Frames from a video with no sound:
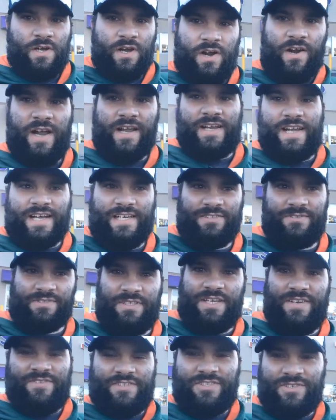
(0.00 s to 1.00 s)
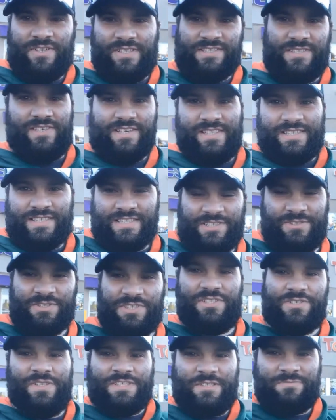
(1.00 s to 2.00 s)
All right guys, we're leaving Toys R Us because it
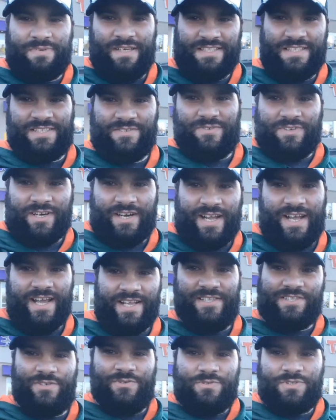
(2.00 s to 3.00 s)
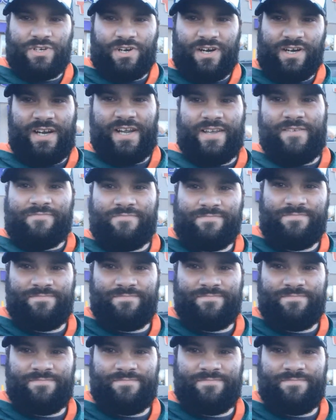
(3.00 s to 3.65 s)
was too expensive. We're gonna head to Target.